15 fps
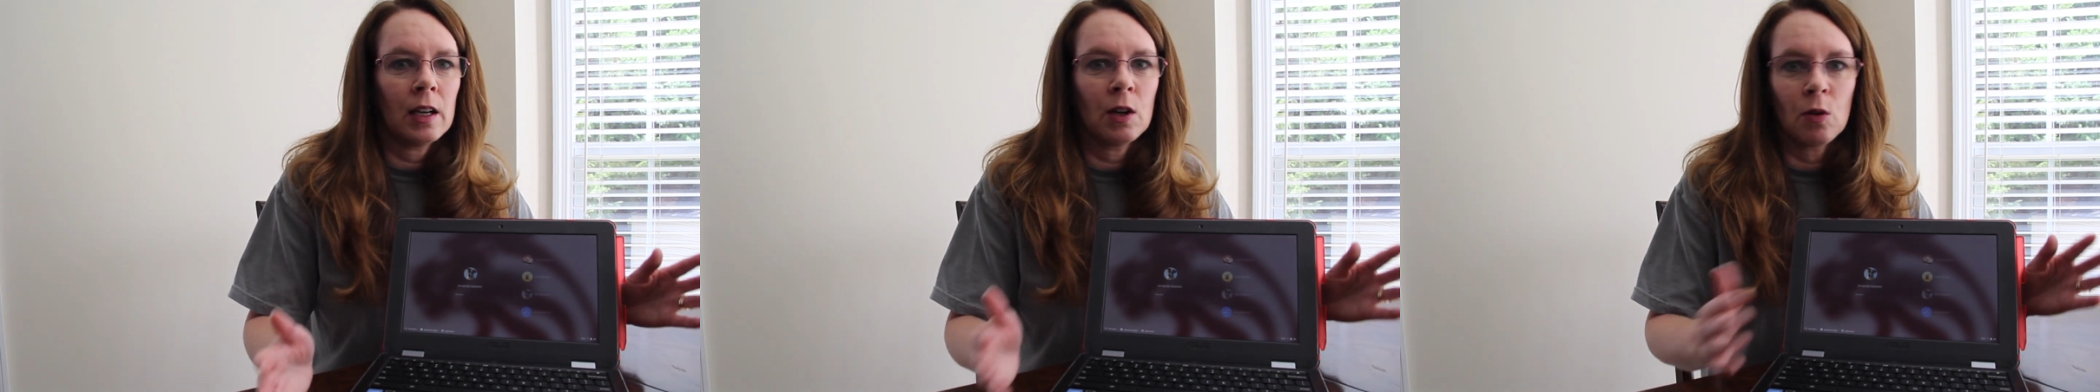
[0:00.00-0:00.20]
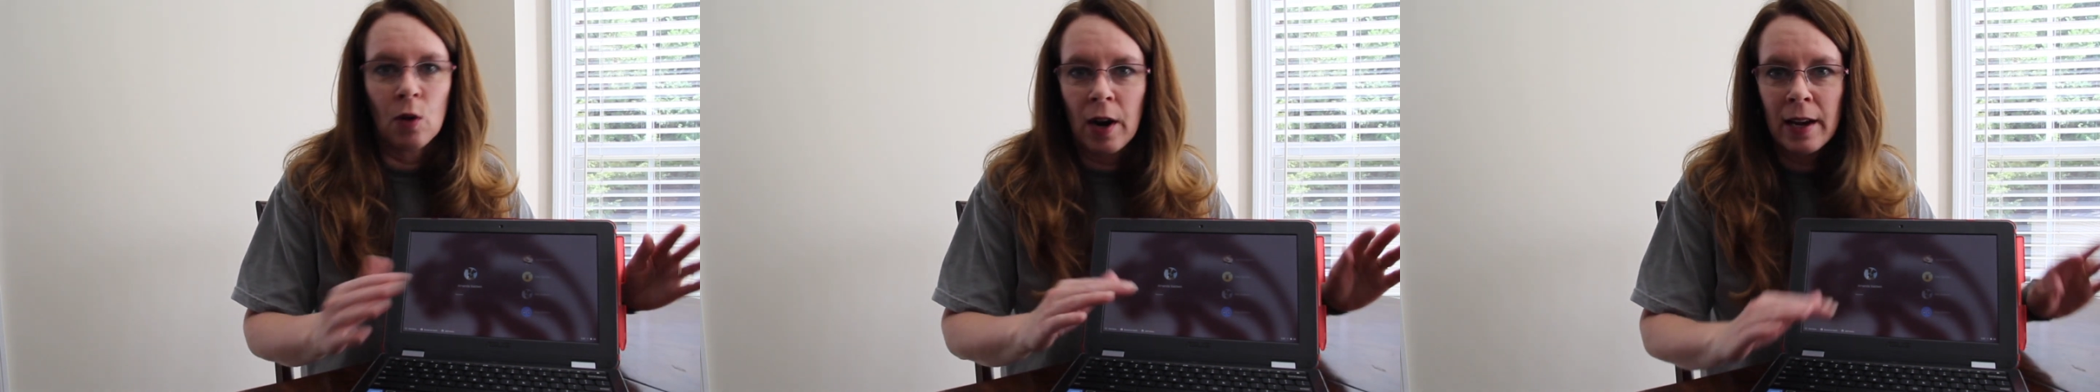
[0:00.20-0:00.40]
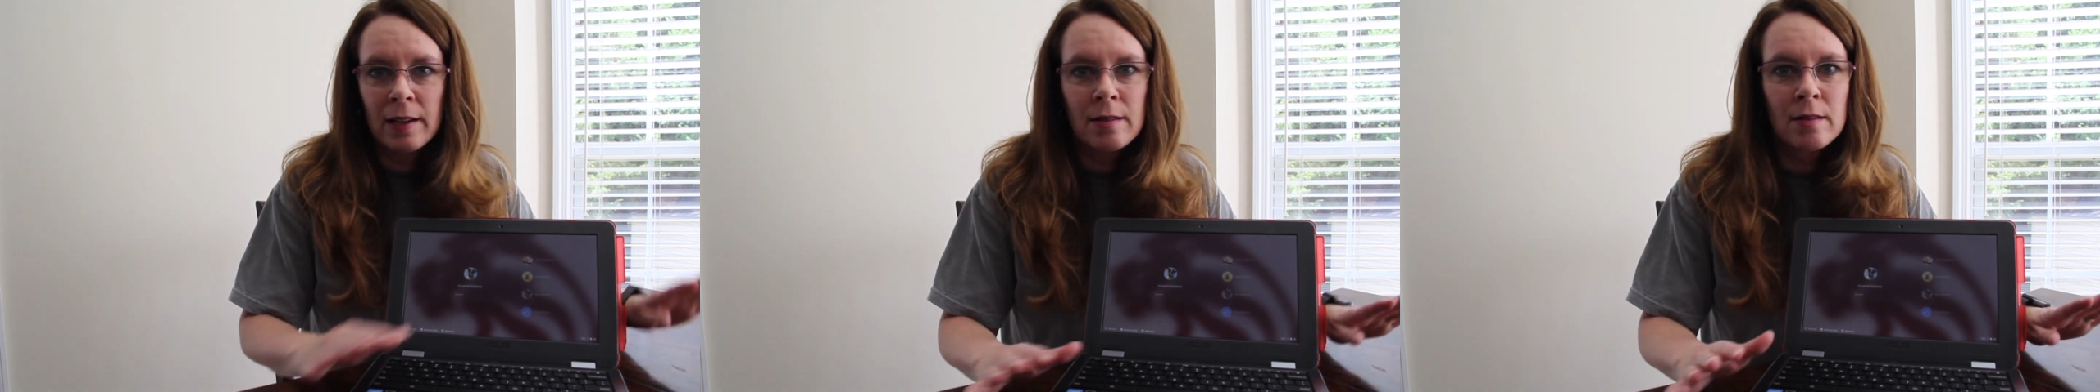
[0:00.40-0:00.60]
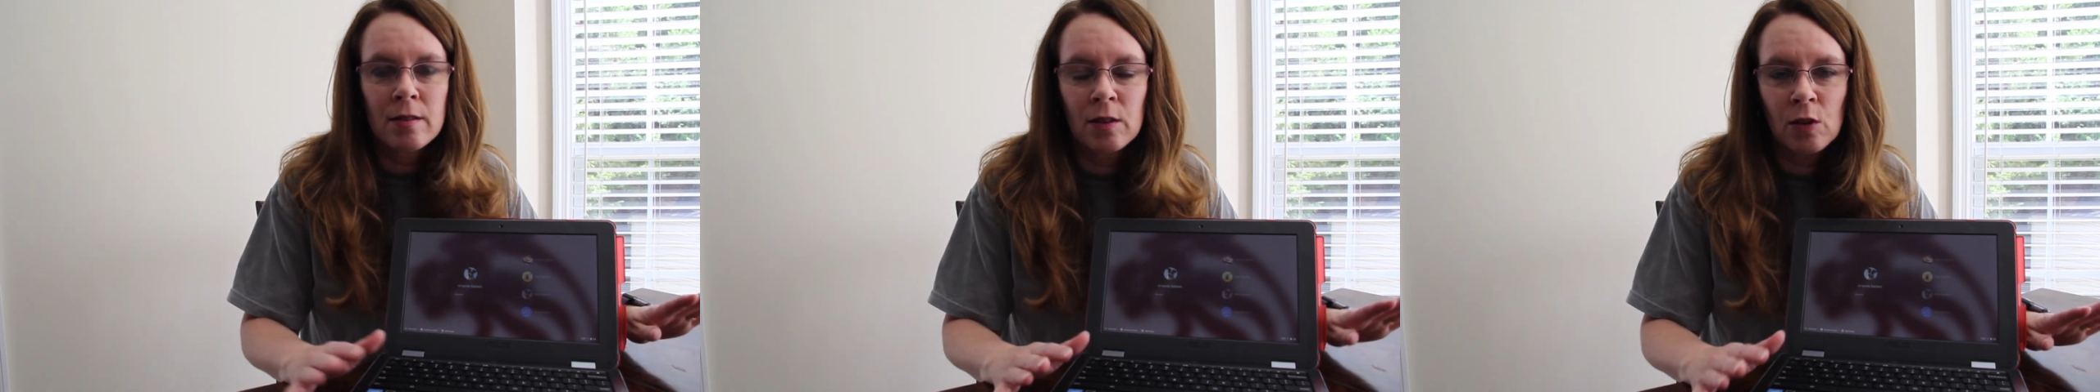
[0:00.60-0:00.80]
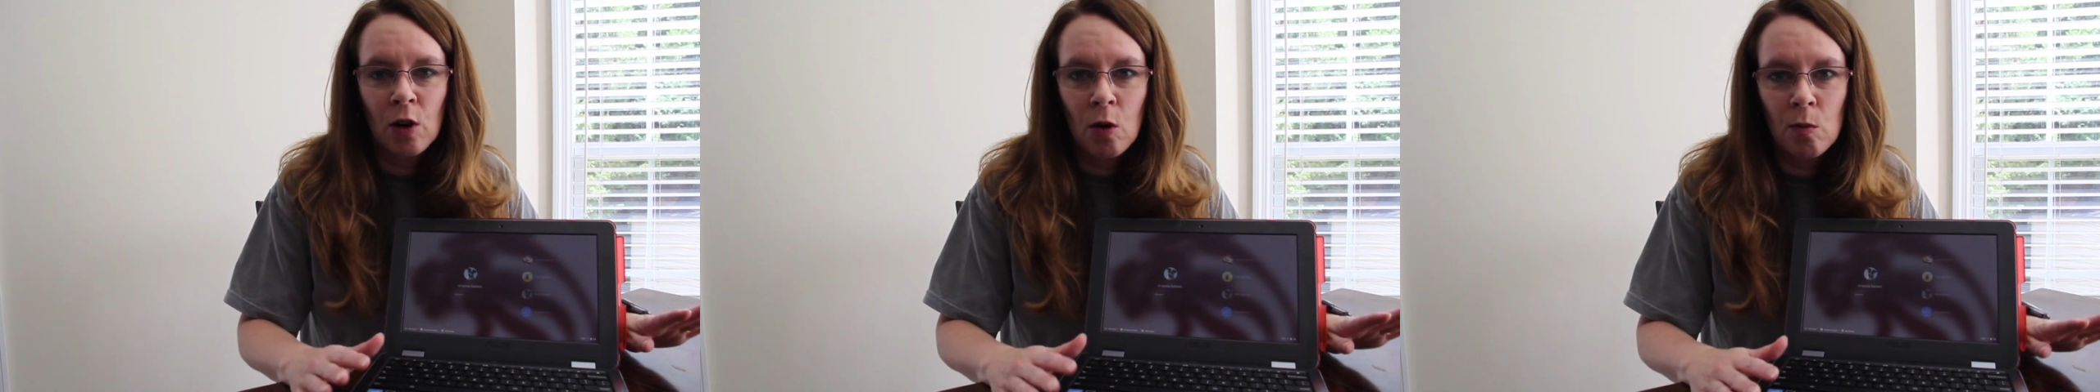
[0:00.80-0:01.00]
erase
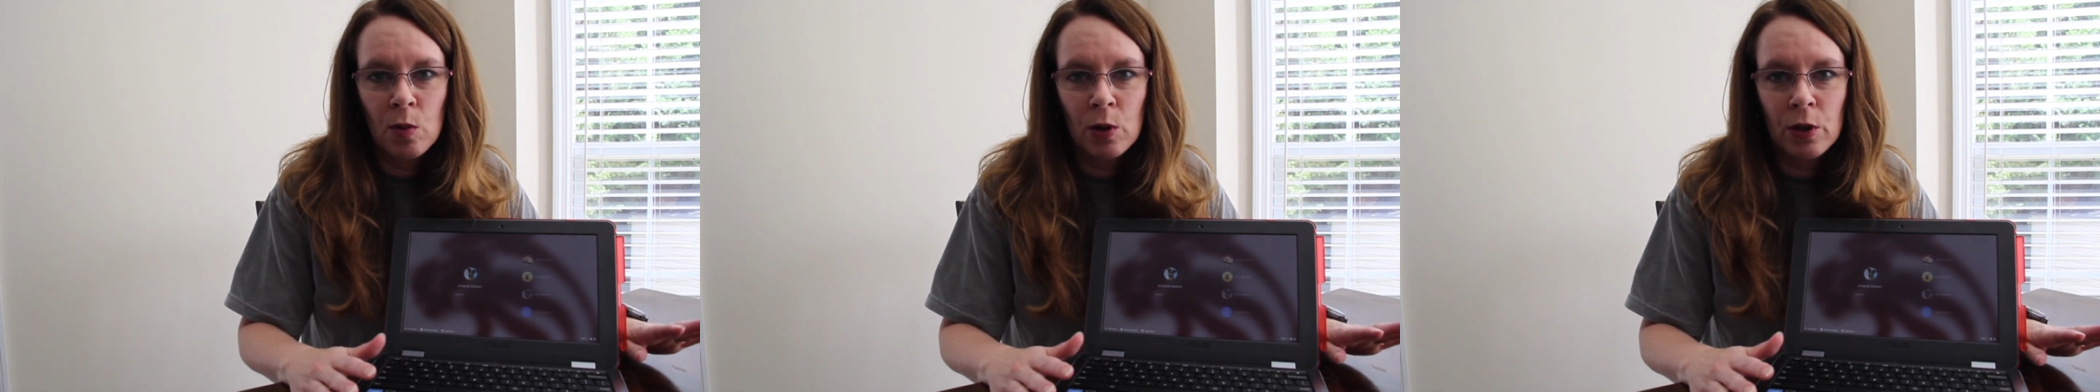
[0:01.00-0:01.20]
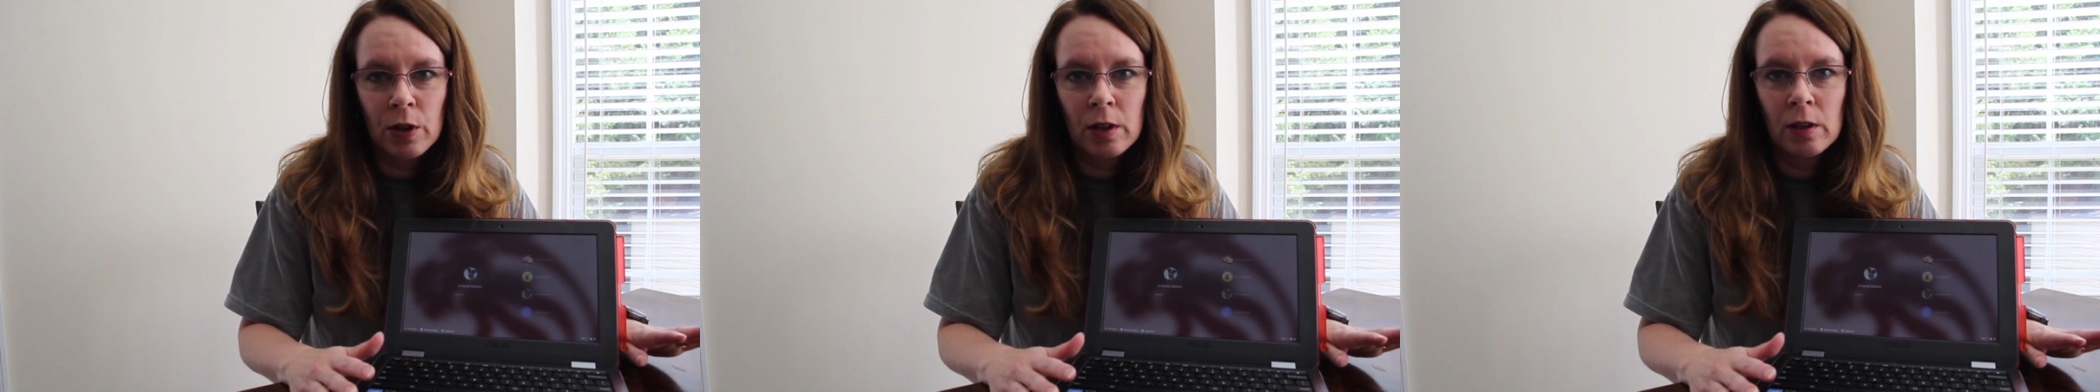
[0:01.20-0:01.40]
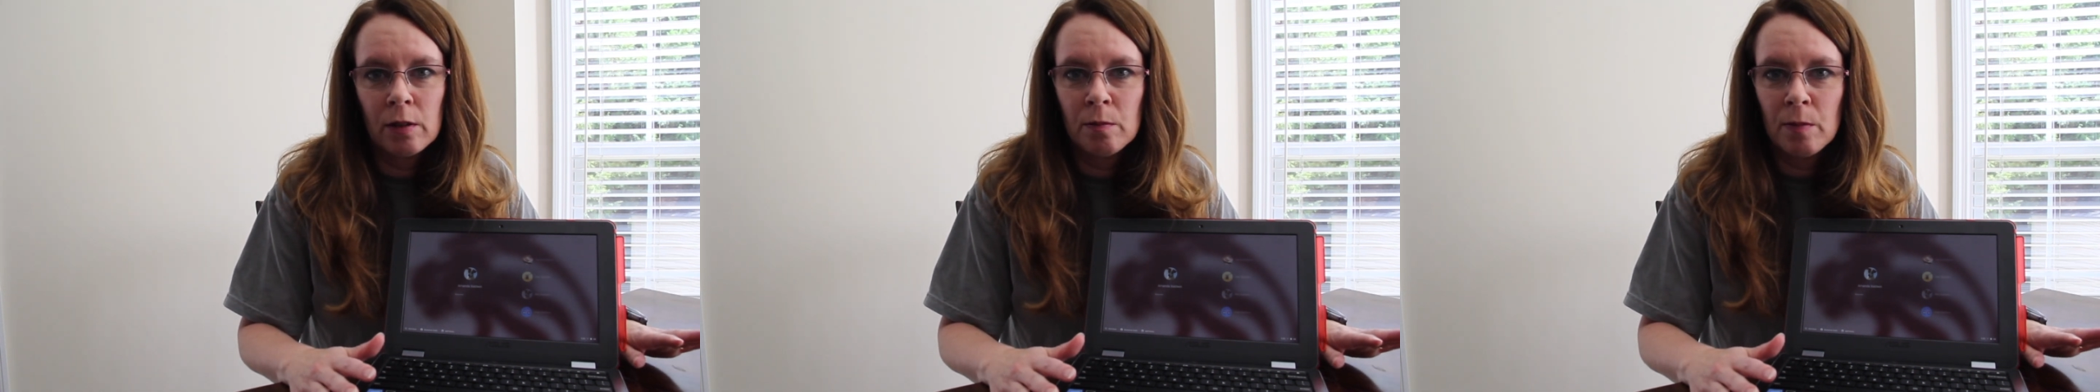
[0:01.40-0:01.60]
the Chromebook